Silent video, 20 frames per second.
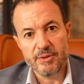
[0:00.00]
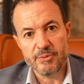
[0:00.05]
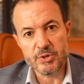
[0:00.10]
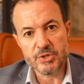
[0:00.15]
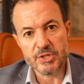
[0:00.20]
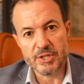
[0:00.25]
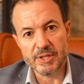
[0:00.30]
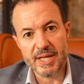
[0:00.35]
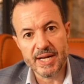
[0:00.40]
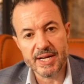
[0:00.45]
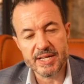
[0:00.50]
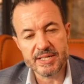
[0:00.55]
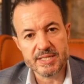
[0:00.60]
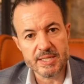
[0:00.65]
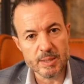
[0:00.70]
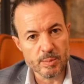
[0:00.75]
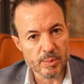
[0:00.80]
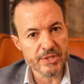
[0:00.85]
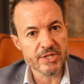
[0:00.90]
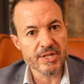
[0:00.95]
there's a lot of
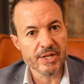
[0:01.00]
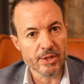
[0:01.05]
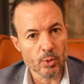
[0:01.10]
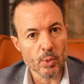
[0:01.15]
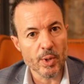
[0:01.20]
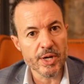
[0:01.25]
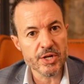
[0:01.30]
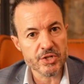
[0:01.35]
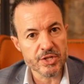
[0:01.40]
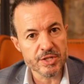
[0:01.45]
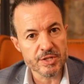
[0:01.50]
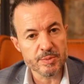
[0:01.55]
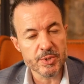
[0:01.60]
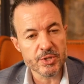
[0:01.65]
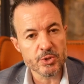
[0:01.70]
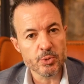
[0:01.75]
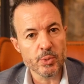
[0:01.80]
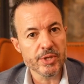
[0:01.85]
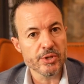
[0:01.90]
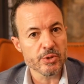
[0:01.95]
seamless integrations
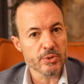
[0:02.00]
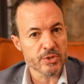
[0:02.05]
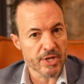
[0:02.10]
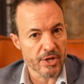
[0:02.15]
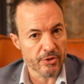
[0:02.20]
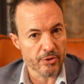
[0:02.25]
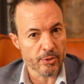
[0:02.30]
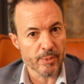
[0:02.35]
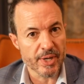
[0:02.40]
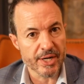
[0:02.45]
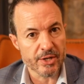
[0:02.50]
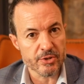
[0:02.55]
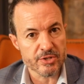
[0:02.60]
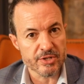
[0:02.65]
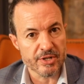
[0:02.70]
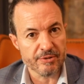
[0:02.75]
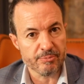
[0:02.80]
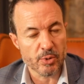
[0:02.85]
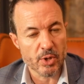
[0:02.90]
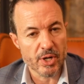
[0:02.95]
between those other
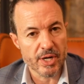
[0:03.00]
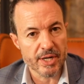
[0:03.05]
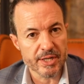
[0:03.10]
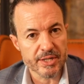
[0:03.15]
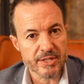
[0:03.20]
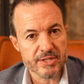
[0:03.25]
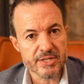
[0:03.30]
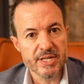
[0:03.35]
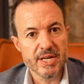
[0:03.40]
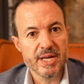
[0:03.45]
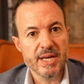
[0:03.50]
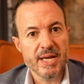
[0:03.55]
Microsoft products